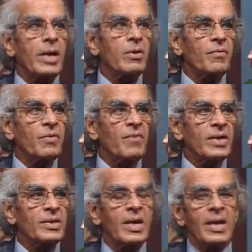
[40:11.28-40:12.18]
of
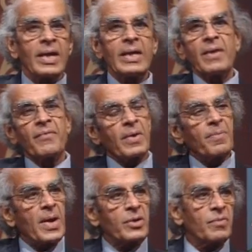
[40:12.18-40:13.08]
events in different
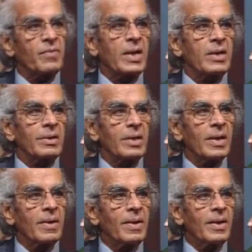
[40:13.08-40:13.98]
parts of the country,
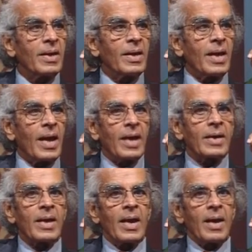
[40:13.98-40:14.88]

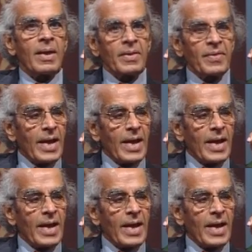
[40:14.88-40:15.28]
and that